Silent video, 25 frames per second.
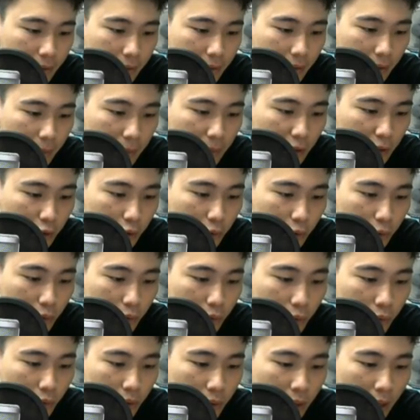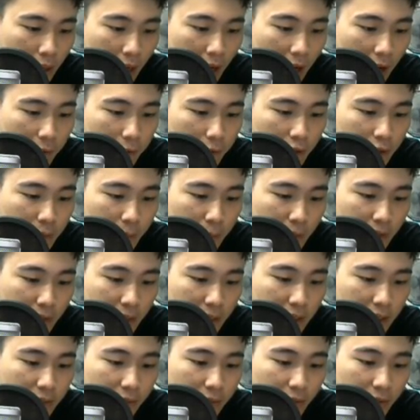number 2, hard runes
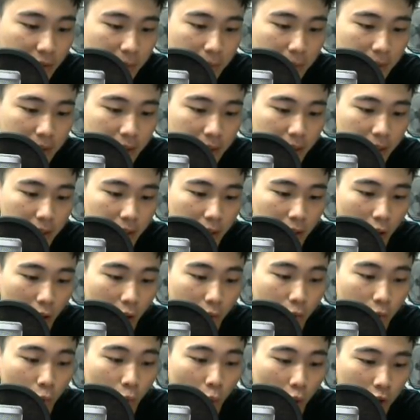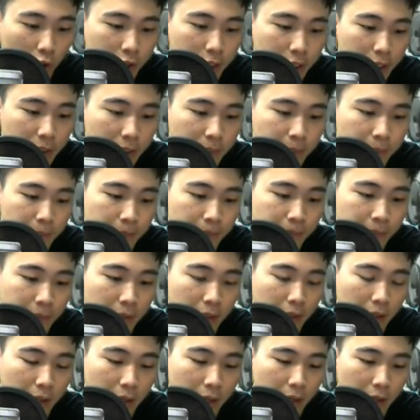possess 50% of water.
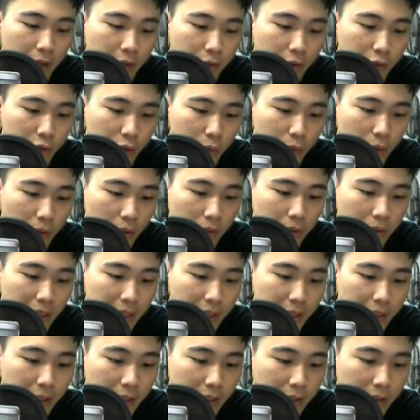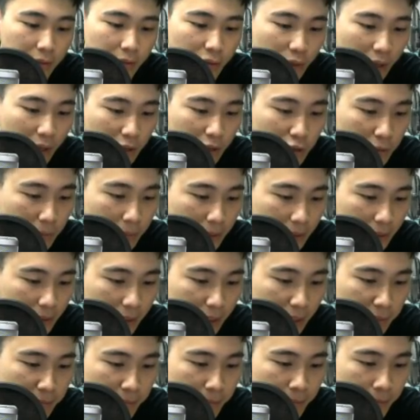Dual leader gives you
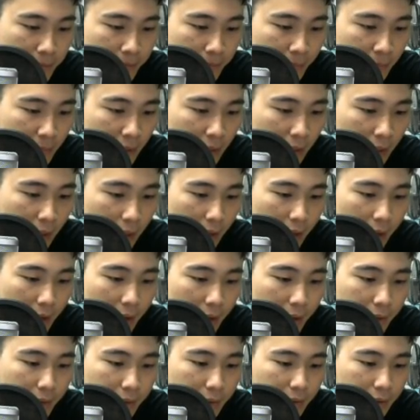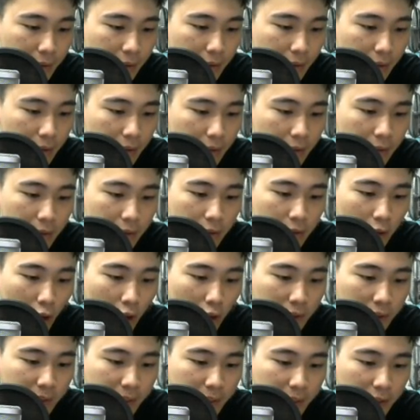100%, and all
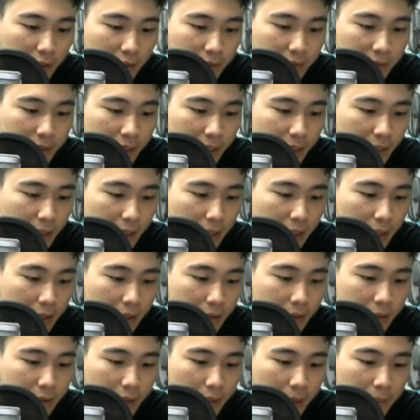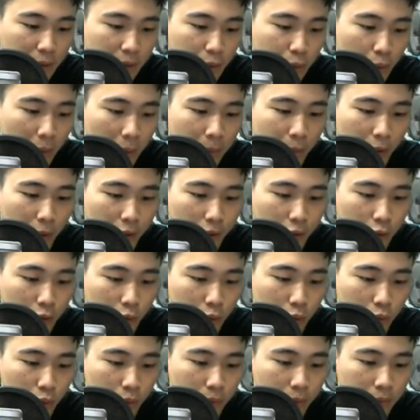stats of Seiya
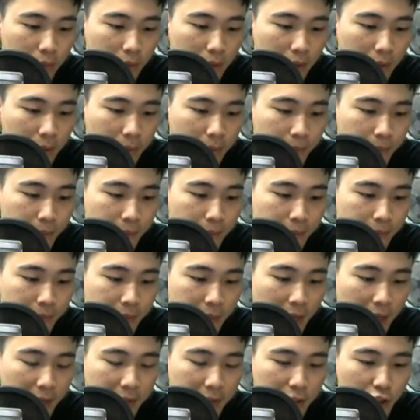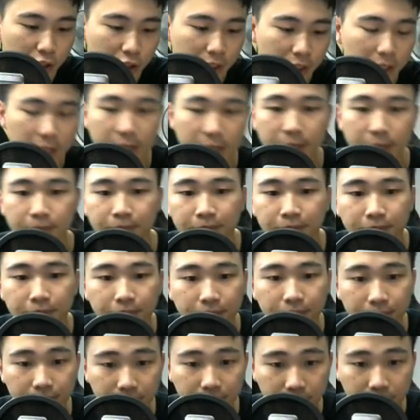×1.2 additionally.
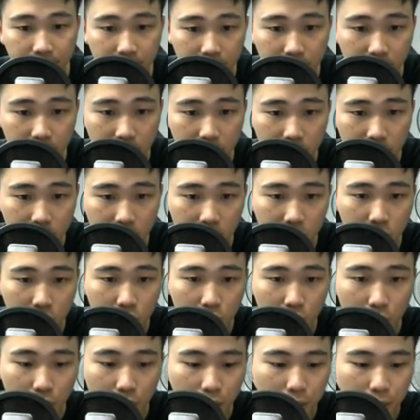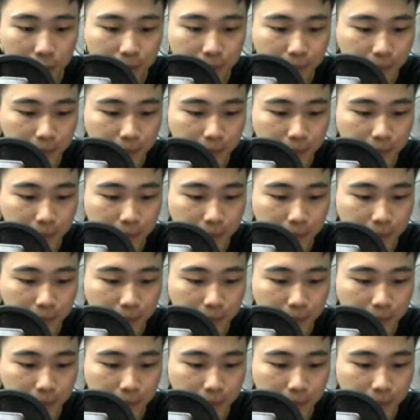So